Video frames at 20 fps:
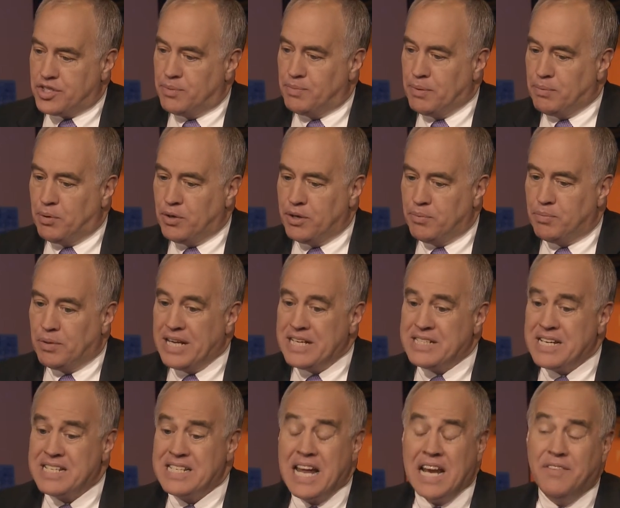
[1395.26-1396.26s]
to be put in place.
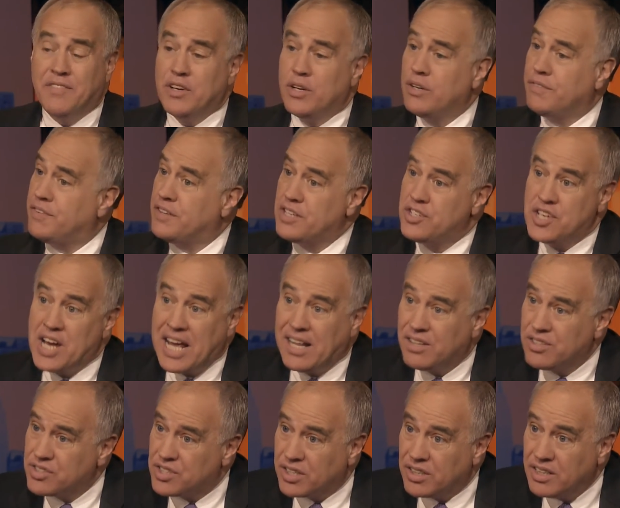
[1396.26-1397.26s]
It's not even good for the
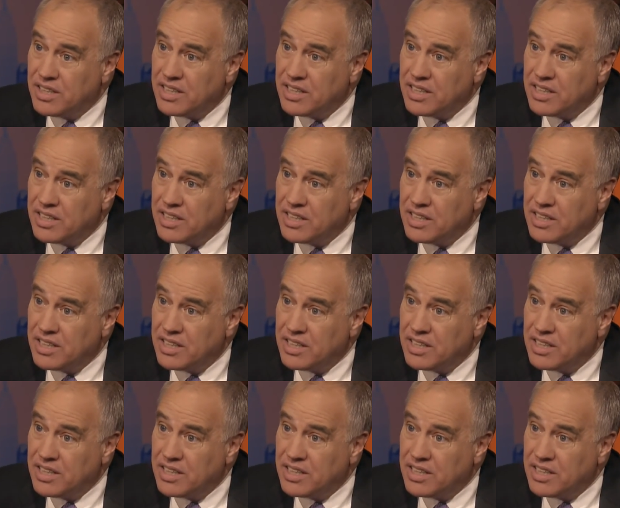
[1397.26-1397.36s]
challenger.